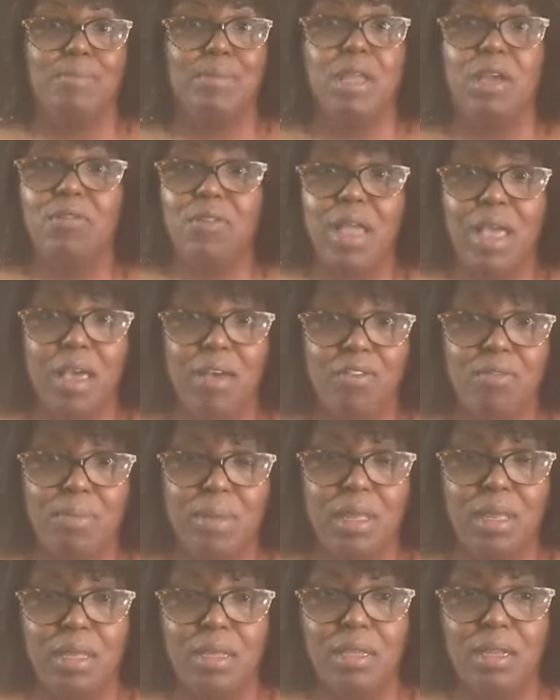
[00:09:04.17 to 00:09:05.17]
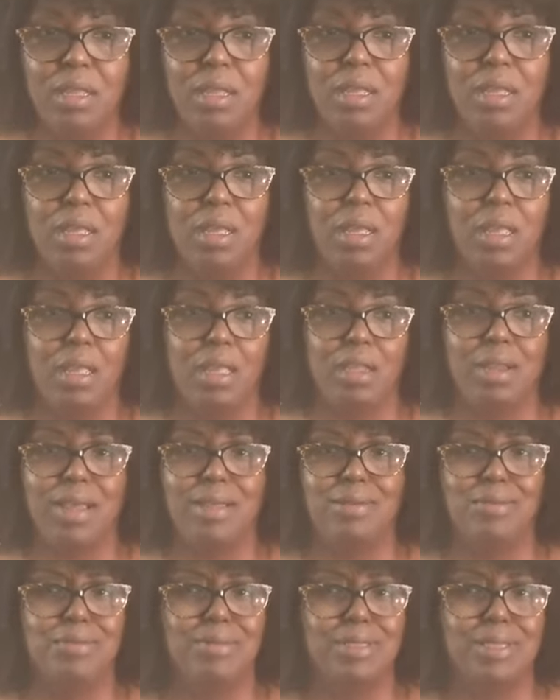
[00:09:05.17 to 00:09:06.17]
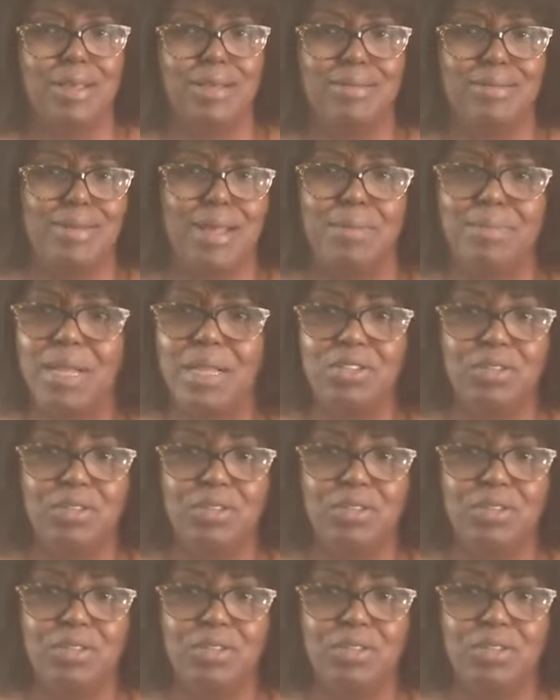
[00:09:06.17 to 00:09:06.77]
never have been, and I know it sounds, I'm not